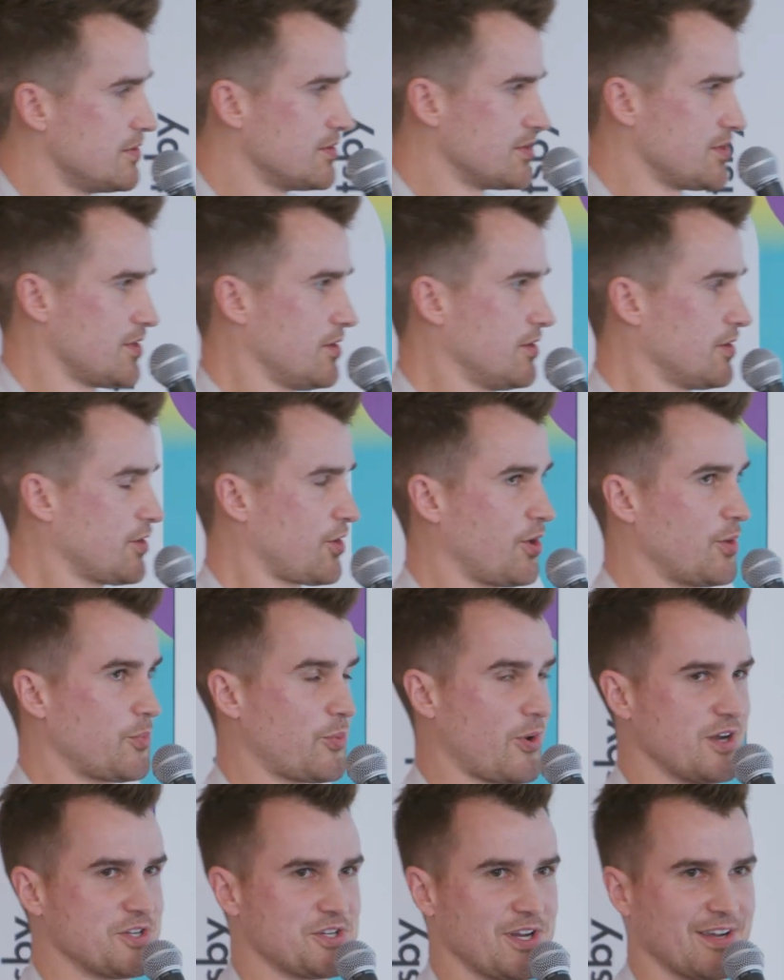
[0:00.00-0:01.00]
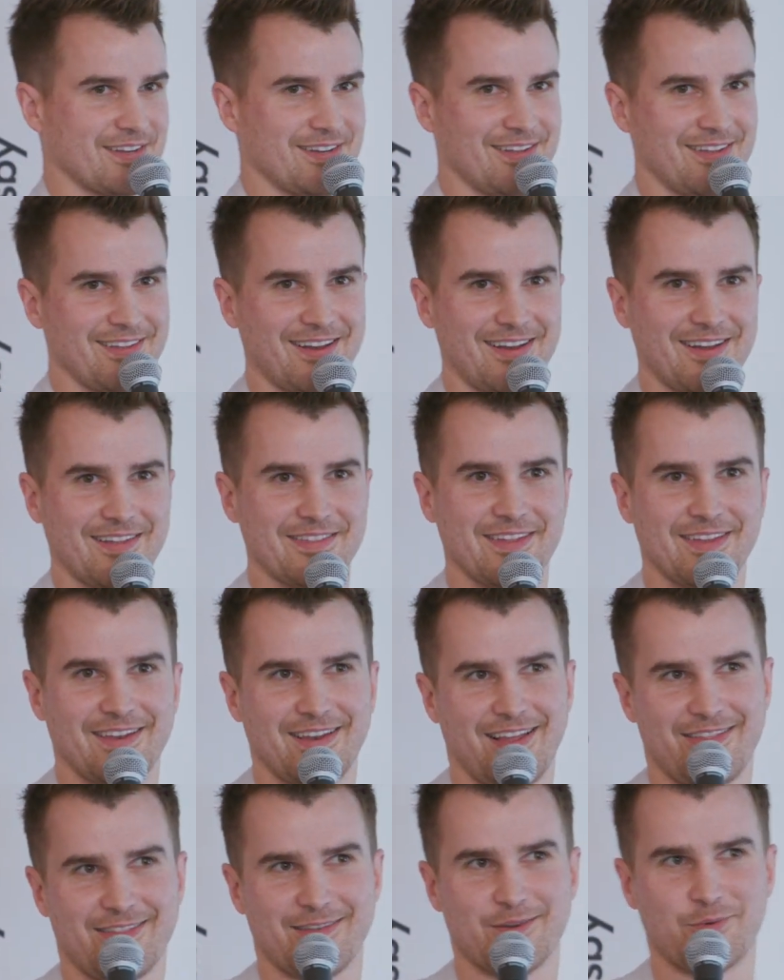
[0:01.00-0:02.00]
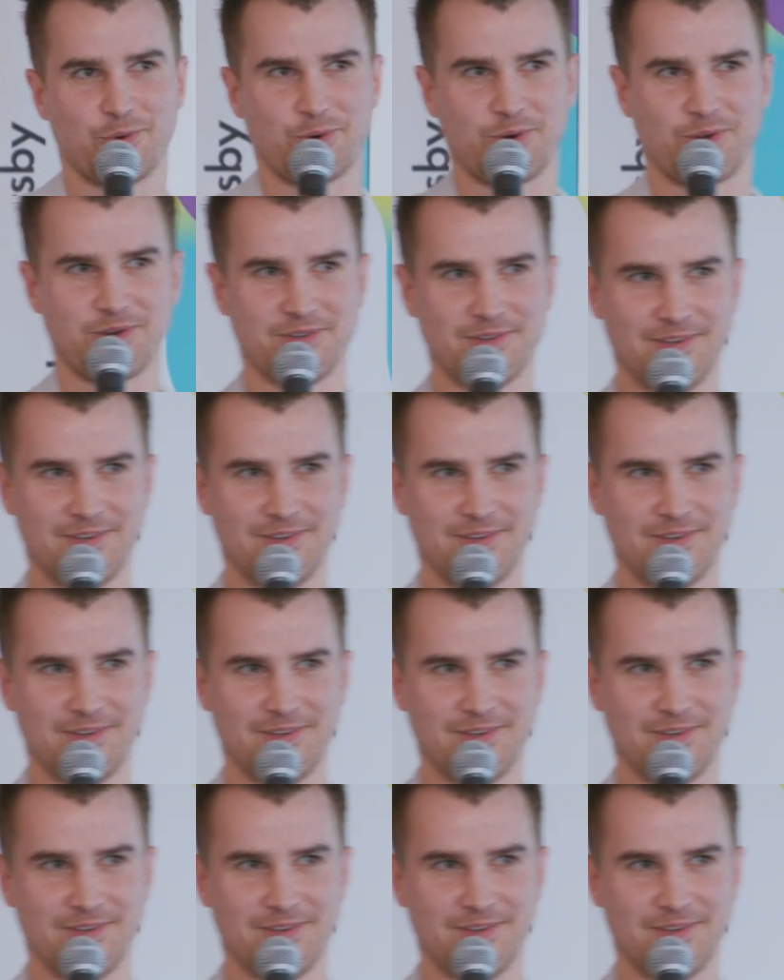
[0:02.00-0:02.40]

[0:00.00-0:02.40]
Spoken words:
There's a current project that I think we're going